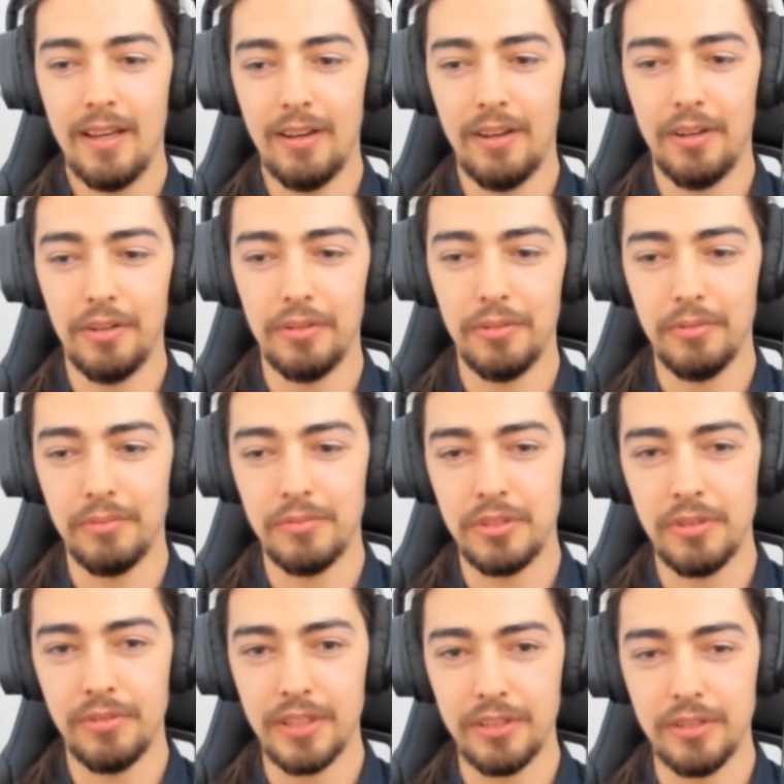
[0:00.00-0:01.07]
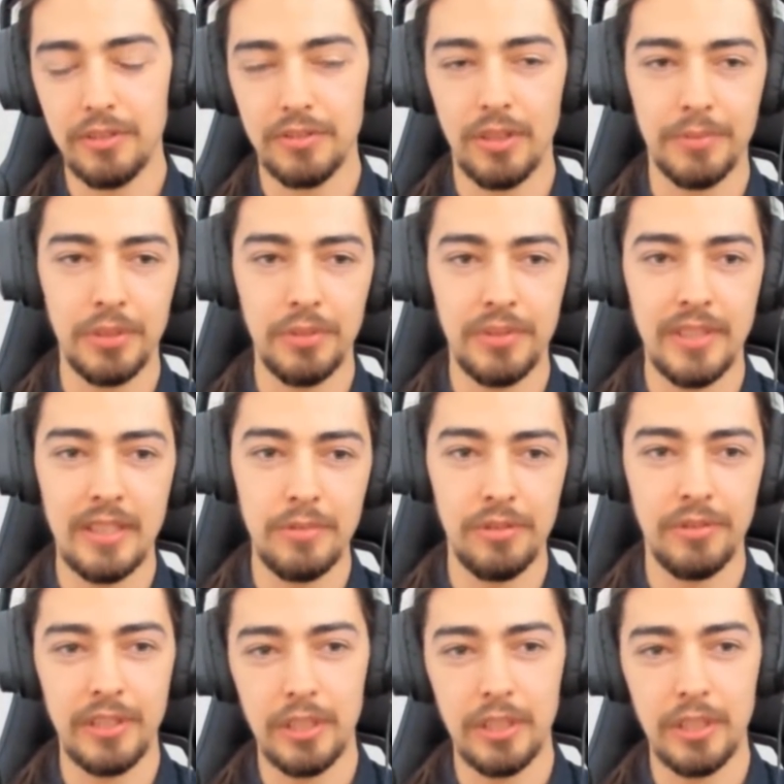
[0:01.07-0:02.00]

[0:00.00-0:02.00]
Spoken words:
oh, do you think you're a top 2 team? Do you think